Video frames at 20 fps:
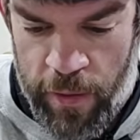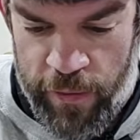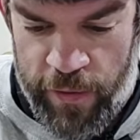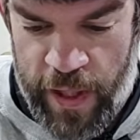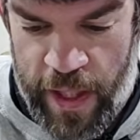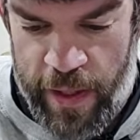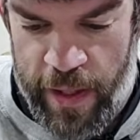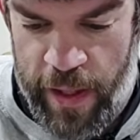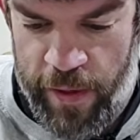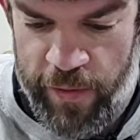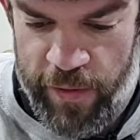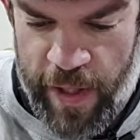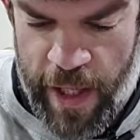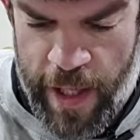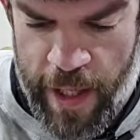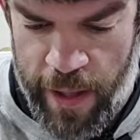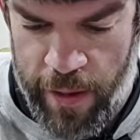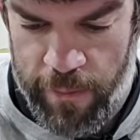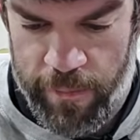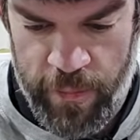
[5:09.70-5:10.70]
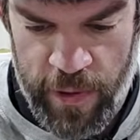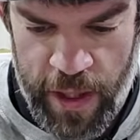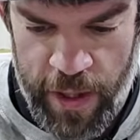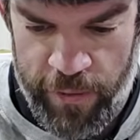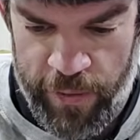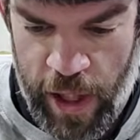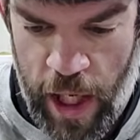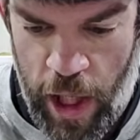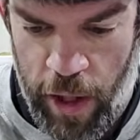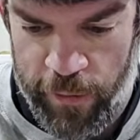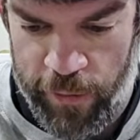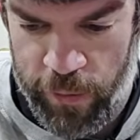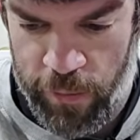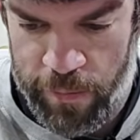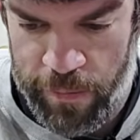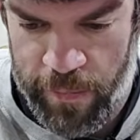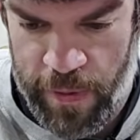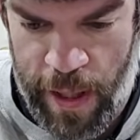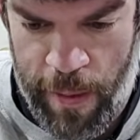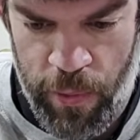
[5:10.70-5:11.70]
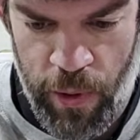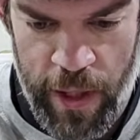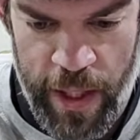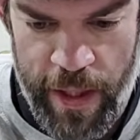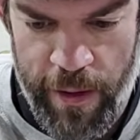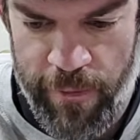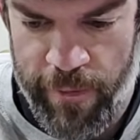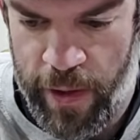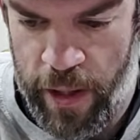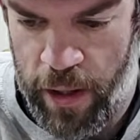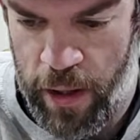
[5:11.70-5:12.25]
Said this thing, it's awesome. I believe